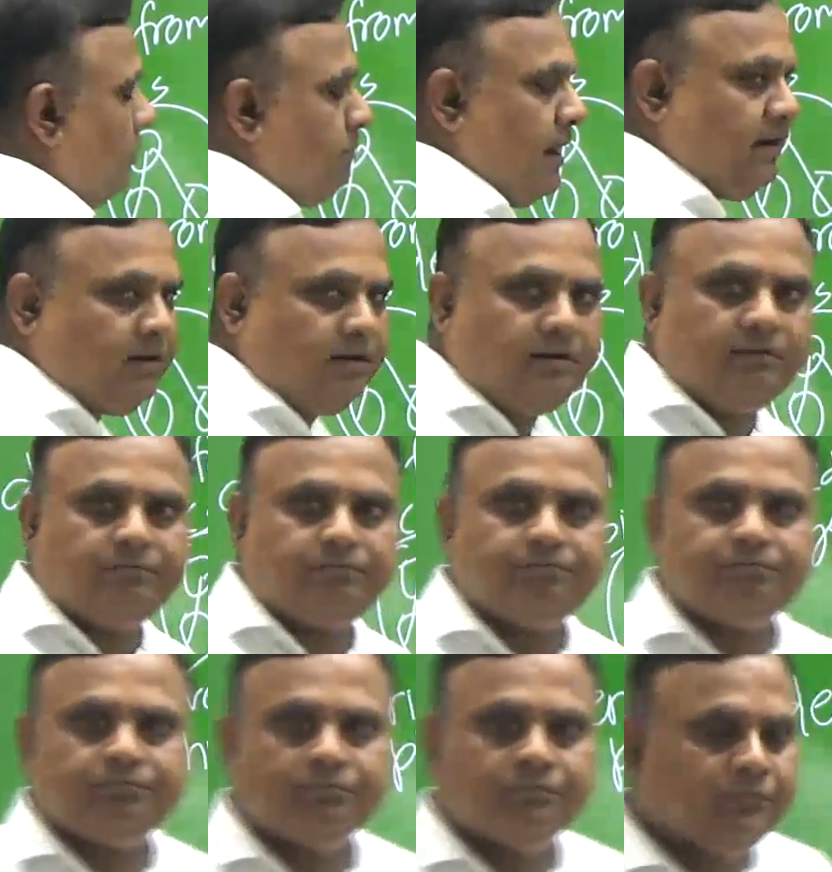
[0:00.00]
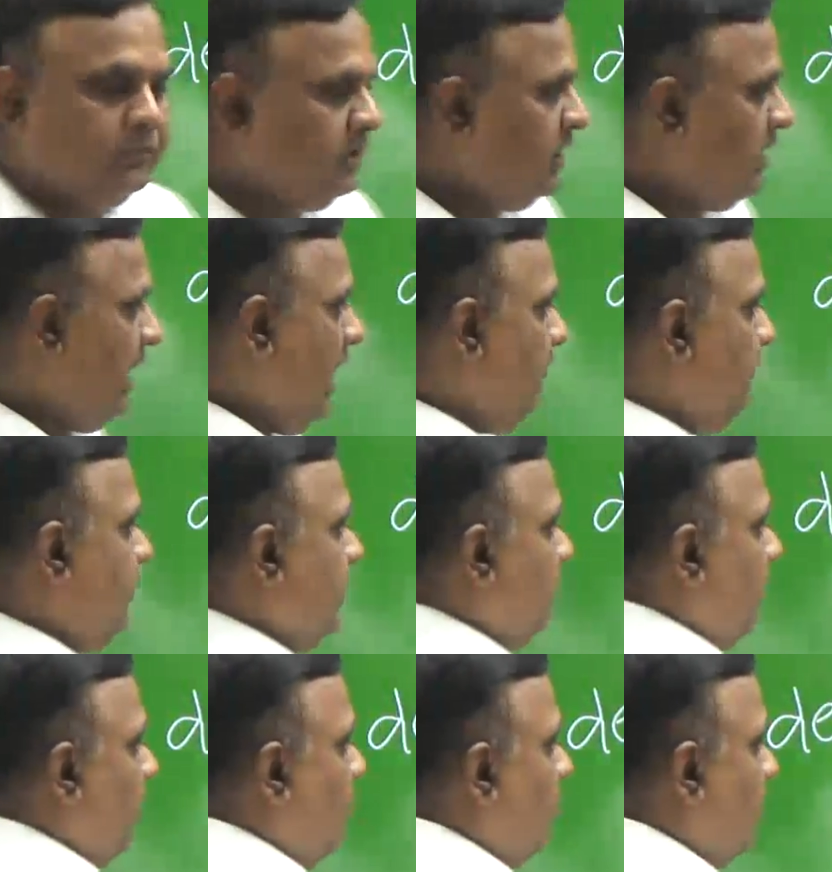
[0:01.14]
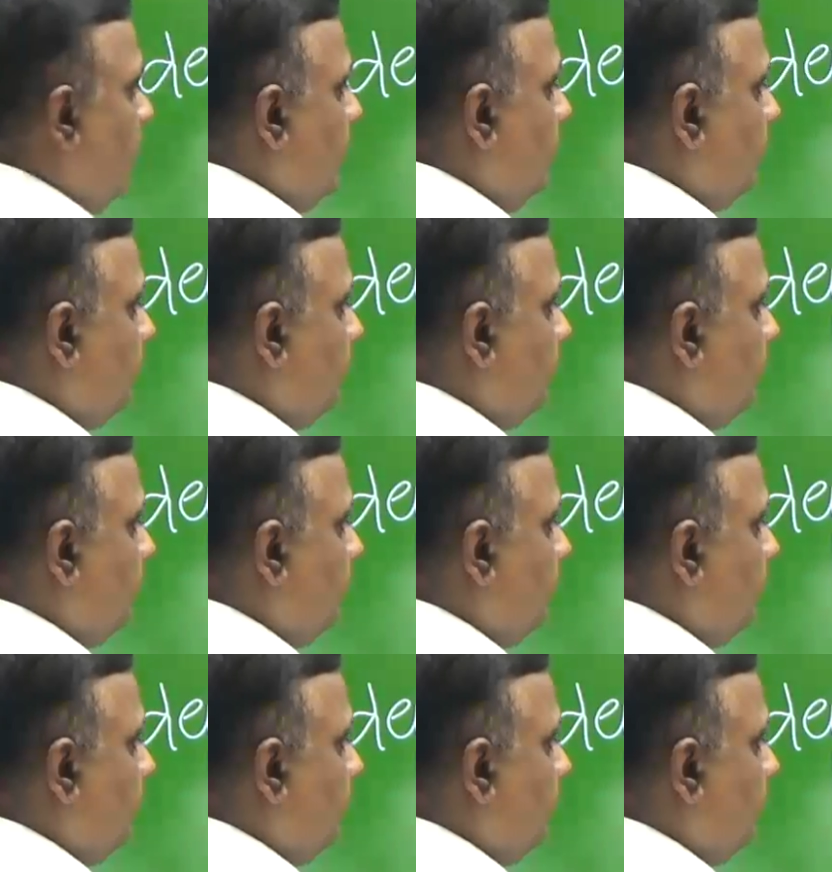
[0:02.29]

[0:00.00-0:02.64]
pattern, having a boundary